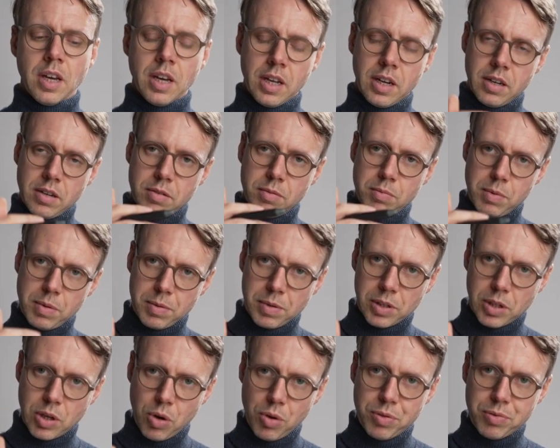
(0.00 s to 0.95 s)
And we'll
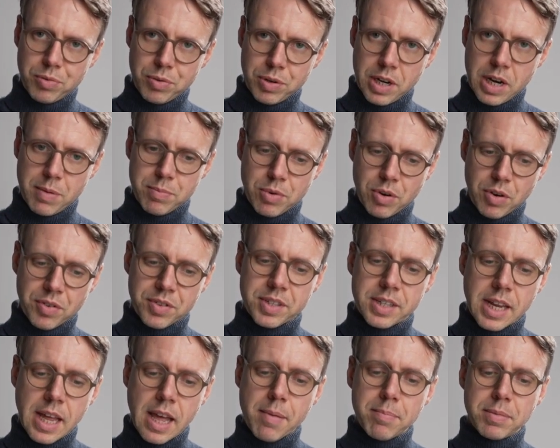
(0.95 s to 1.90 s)
go through a number of
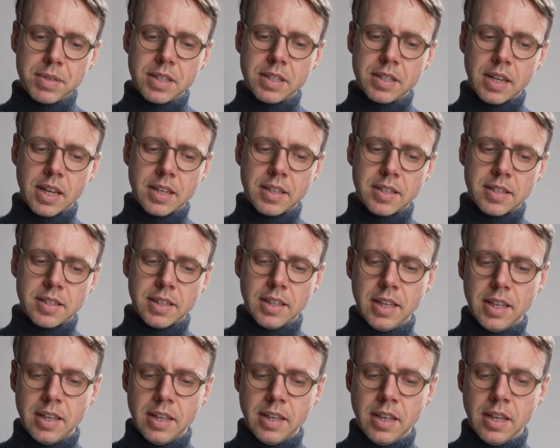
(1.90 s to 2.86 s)
steps and
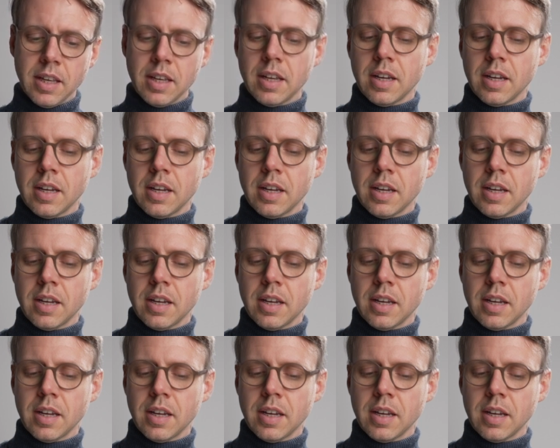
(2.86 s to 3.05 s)
see